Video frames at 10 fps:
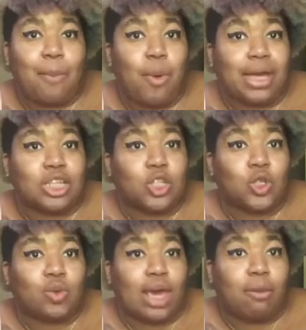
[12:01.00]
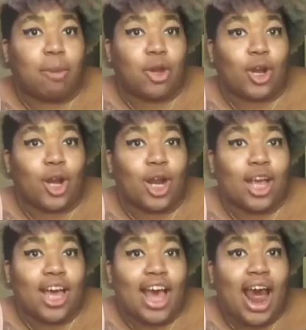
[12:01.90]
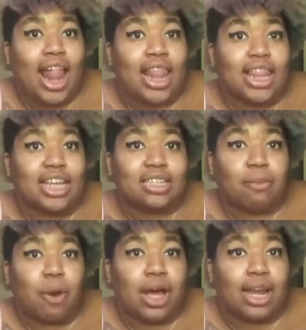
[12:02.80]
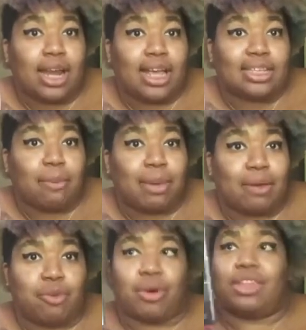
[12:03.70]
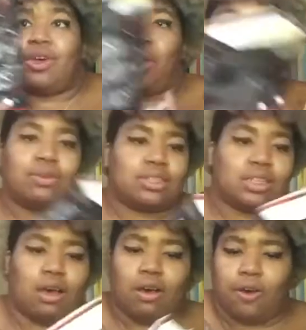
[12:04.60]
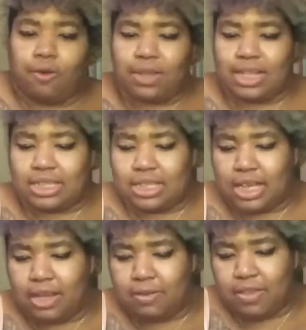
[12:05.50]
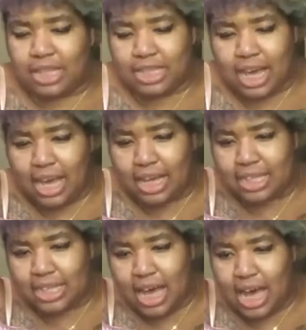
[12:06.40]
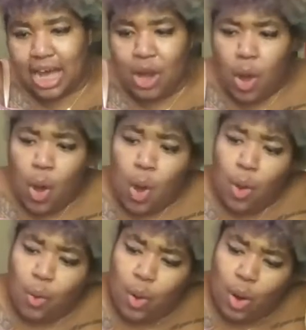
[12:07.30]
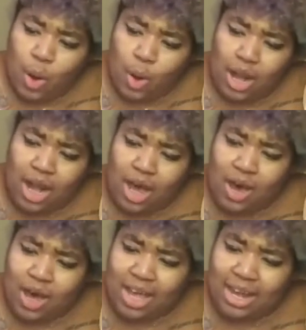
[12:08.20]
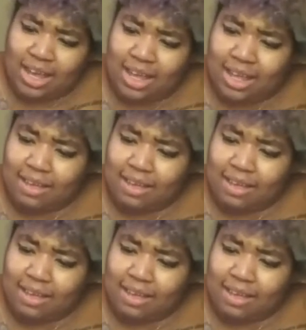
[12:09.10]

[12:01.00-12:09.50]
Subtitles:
point to a murder. This one is a big boy, though. So, let's see. This guy's got... Ooh, Lord!